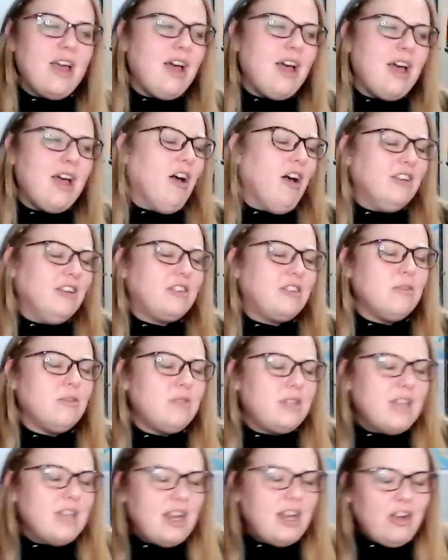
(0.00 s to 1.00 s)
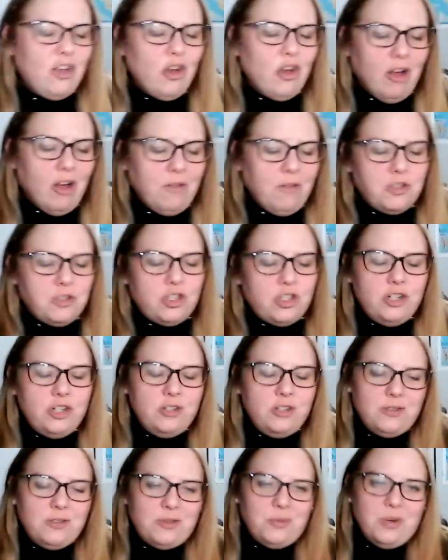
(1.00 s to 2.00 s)
uh, also said golf
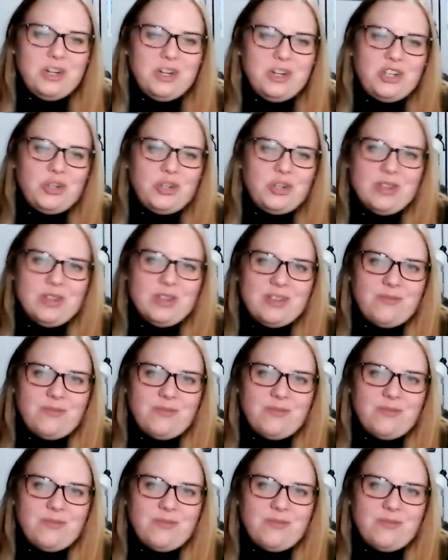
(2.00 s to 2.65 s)
shoes, which was